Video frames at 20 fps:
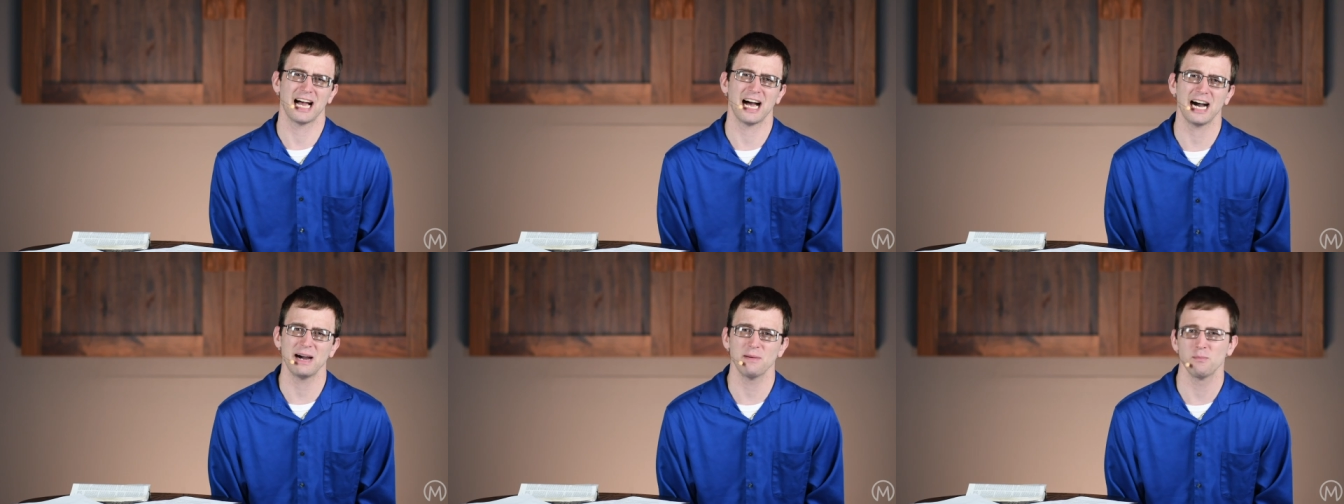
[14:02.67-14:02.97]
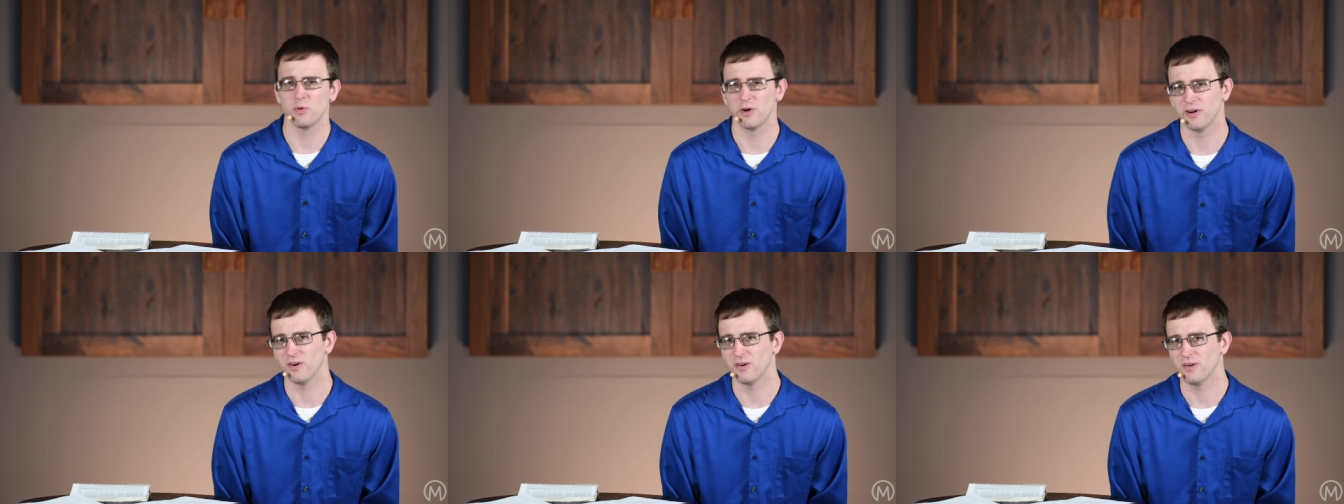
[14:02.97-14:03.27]

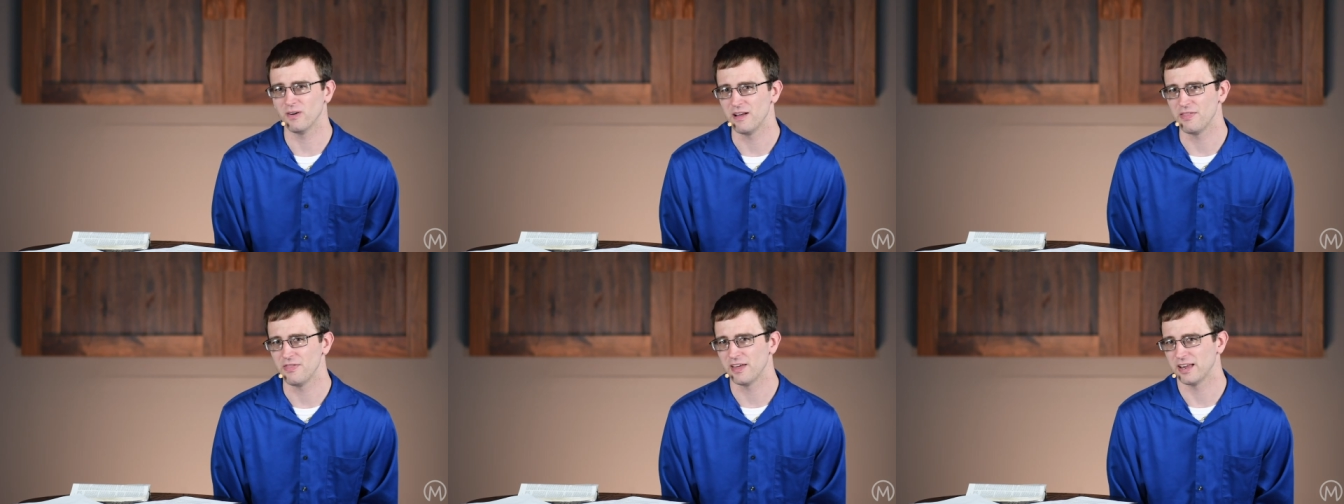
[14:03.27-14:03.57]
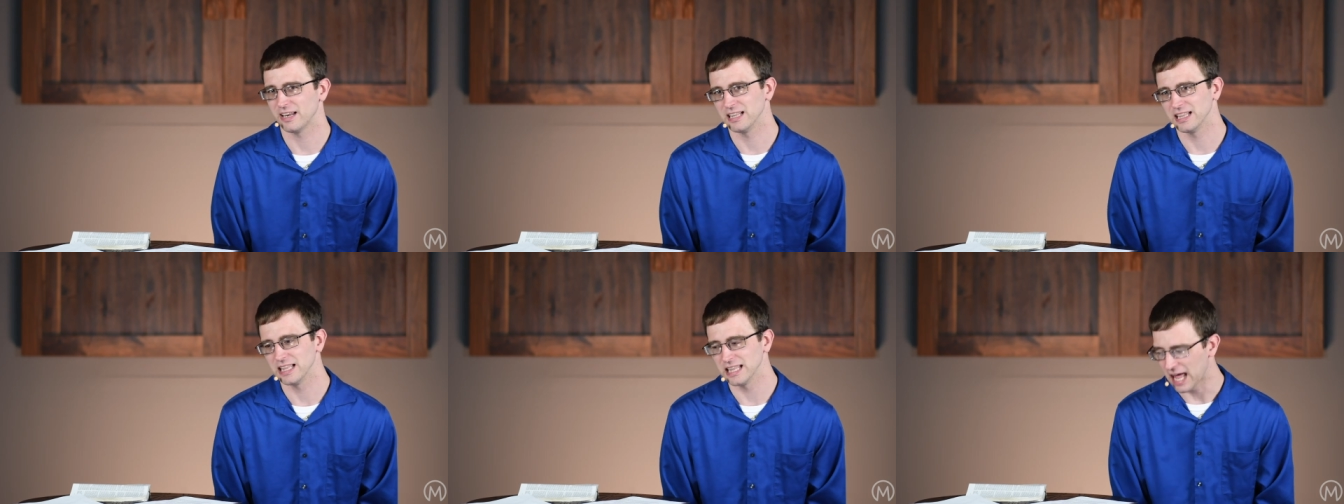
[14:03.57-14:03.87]
time went on,
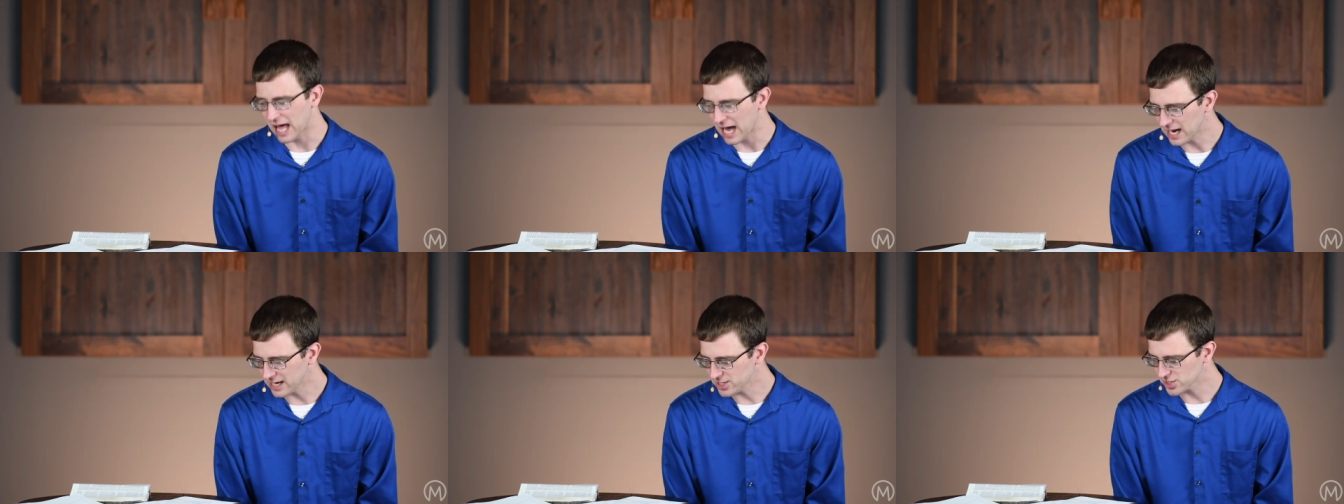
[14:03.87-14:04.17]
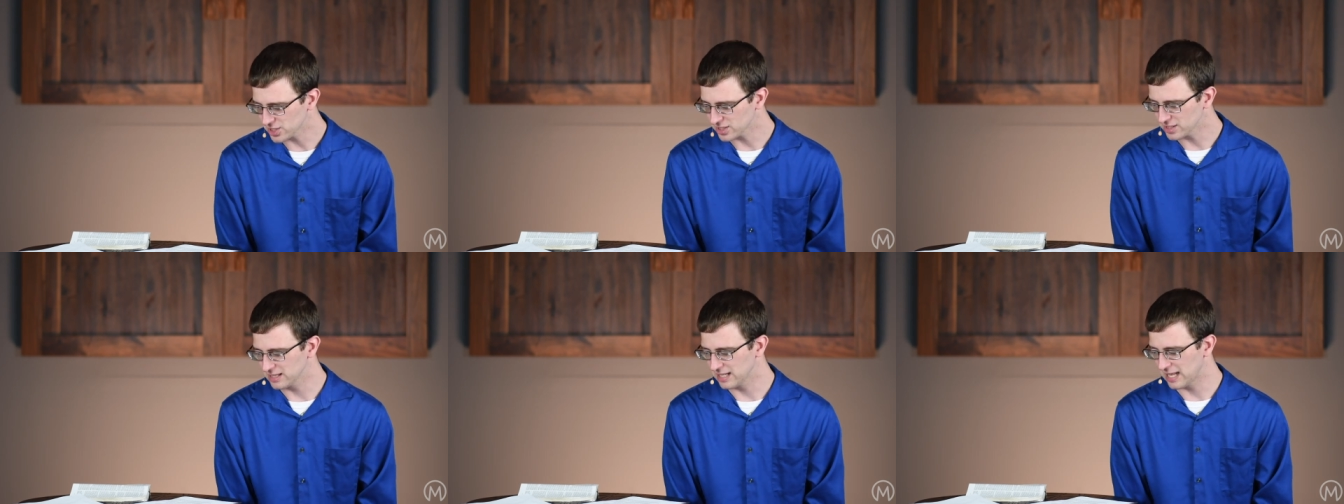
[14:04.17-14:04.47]
that
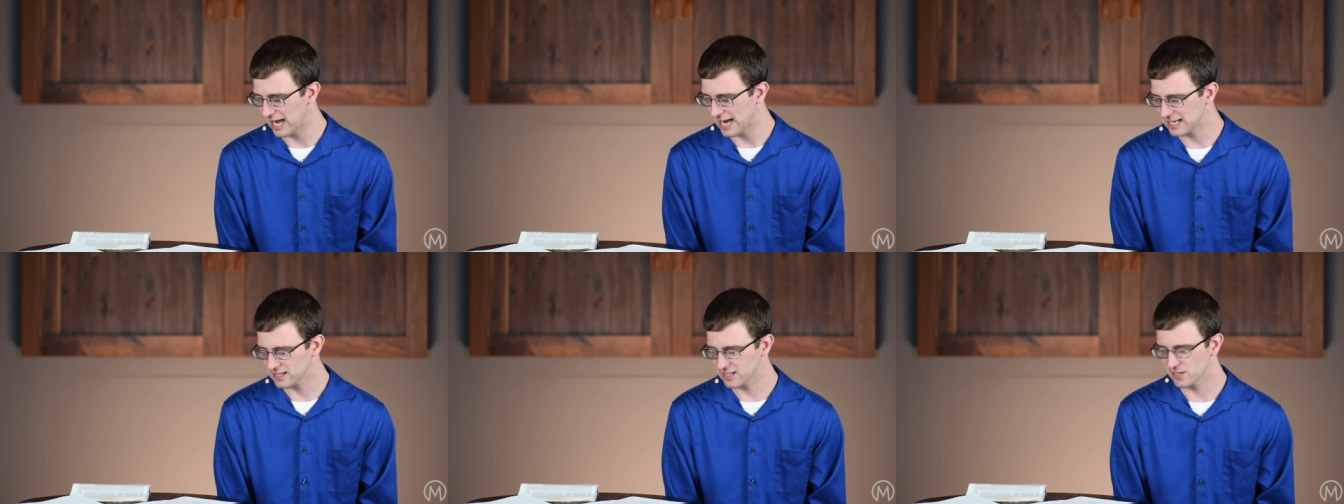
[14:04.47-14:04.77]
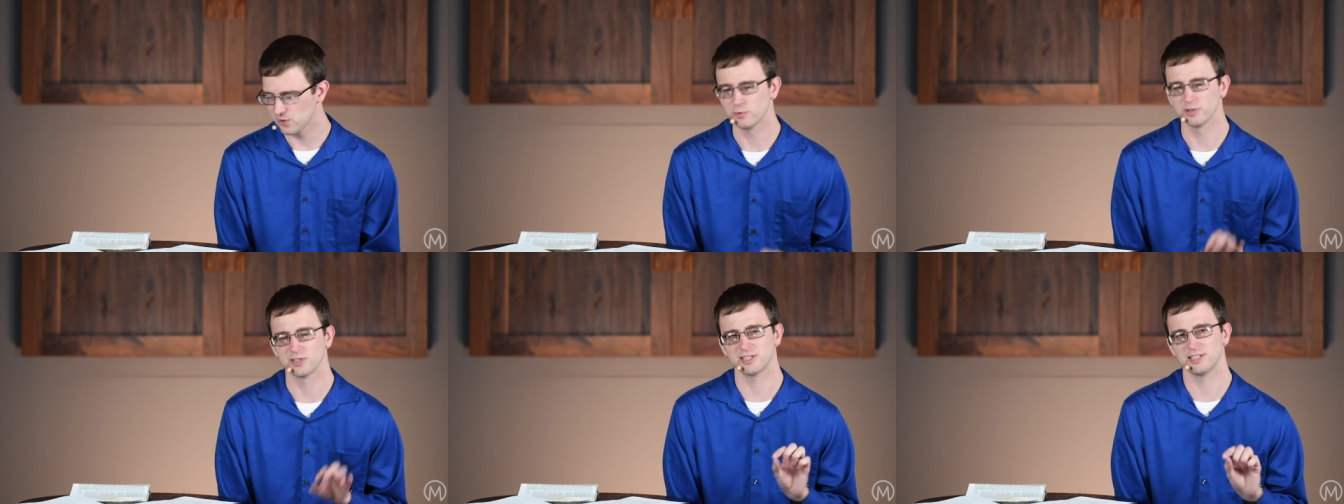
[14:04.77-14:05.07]
Elijah
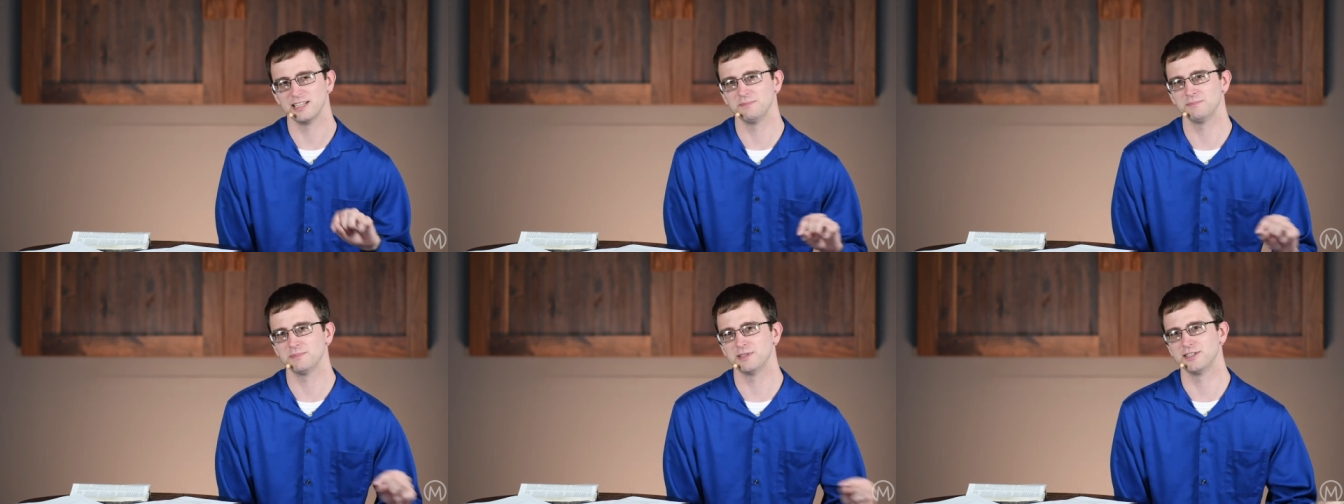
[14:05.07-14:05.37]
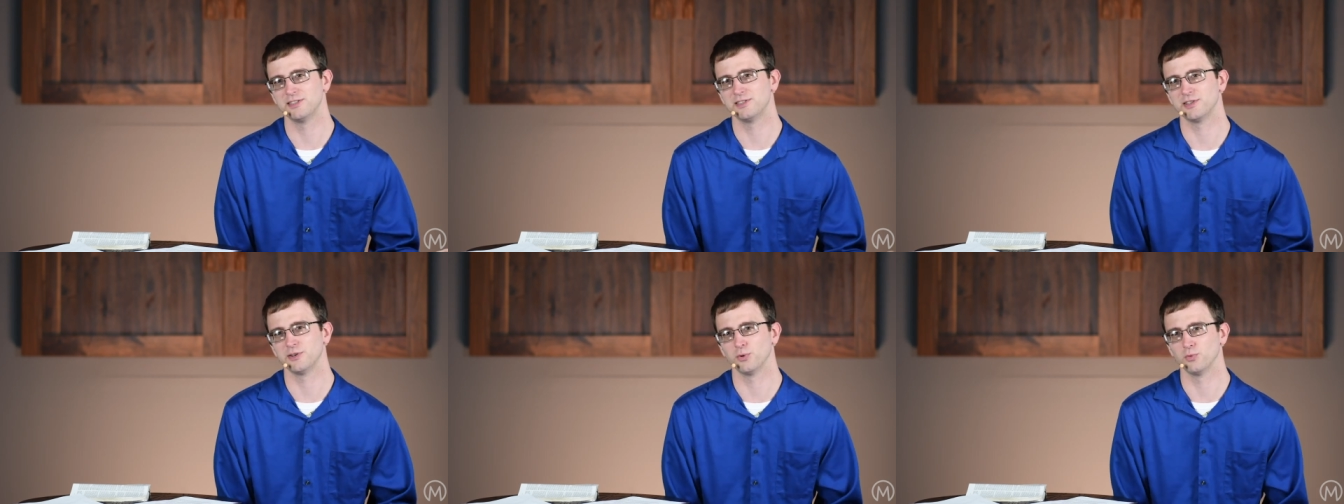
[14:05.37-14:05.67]
likely was
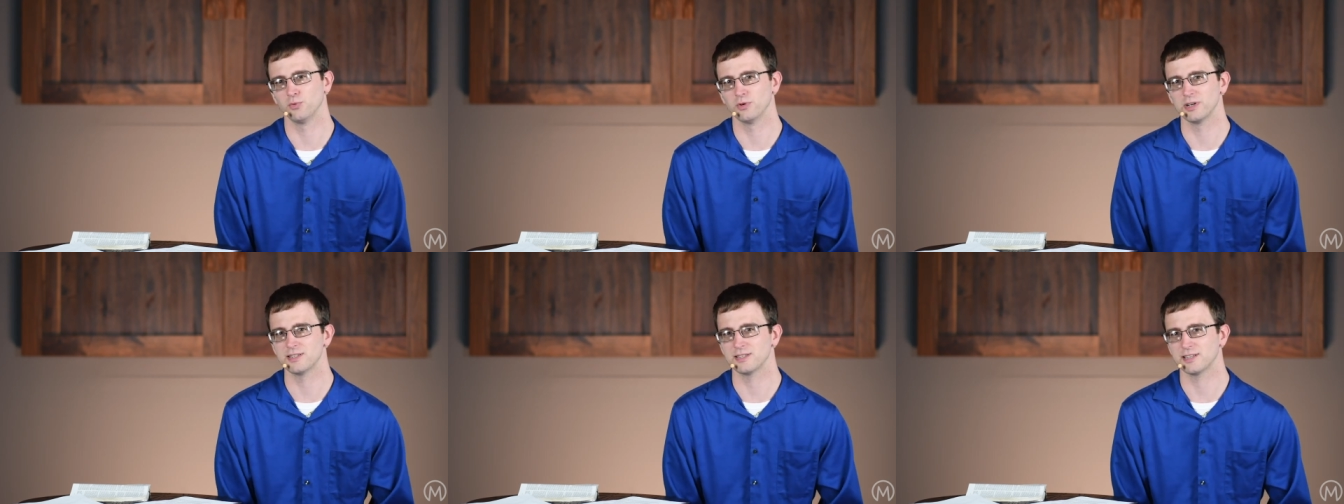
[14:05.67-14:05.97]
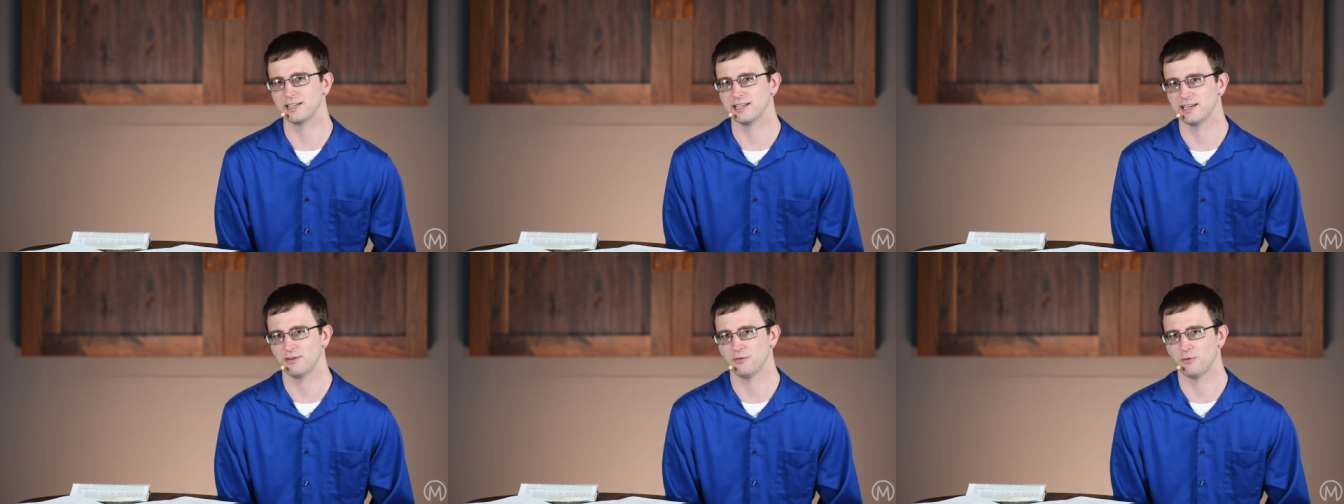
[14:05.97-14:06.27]
tempted to
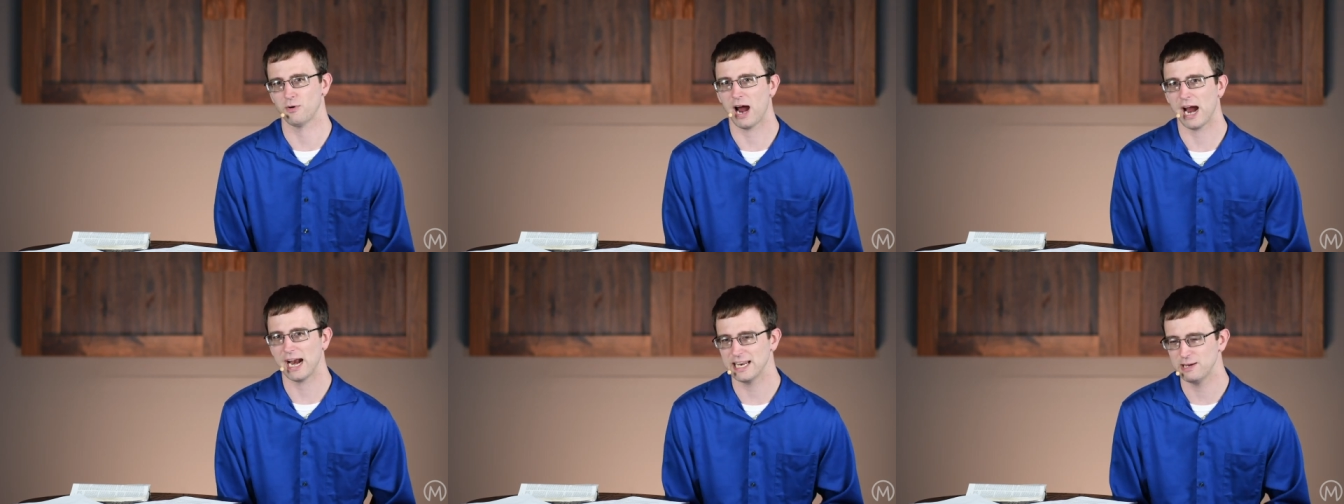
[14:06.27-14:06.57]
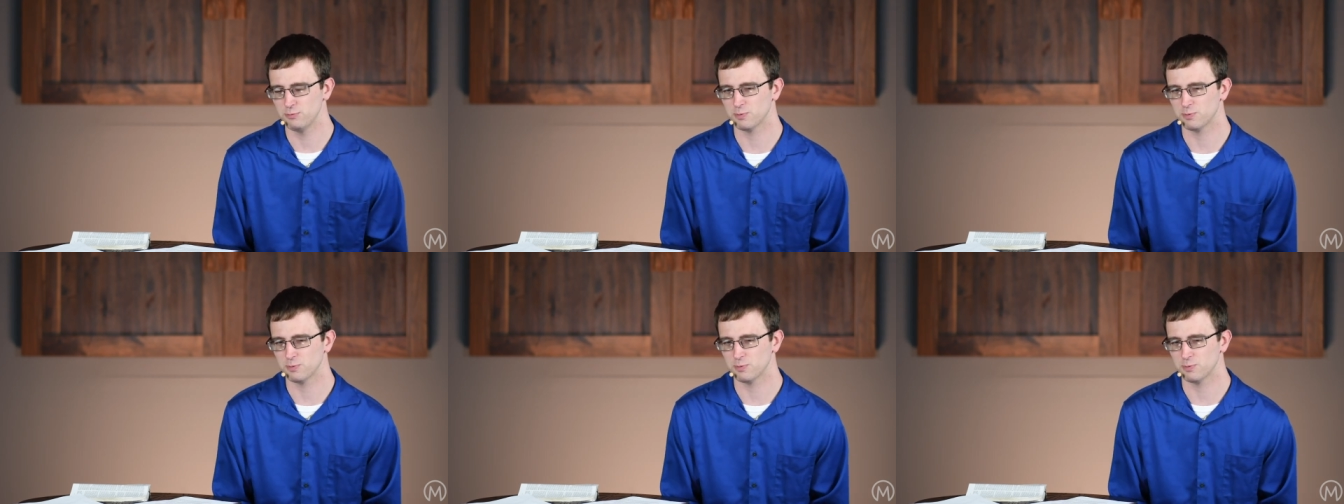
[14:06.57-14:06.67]
risk it, right?